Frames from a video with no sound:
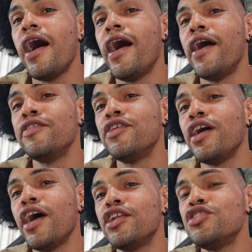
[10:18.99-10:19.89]
And
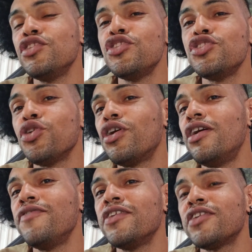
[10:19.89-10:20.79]
the energy in the
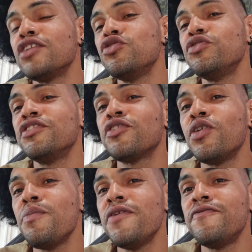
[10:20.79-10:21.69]
sugar, if it's not used, is
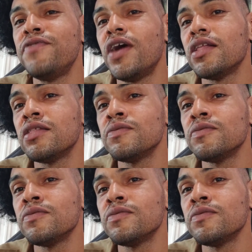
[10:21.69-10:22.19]
going to be fat.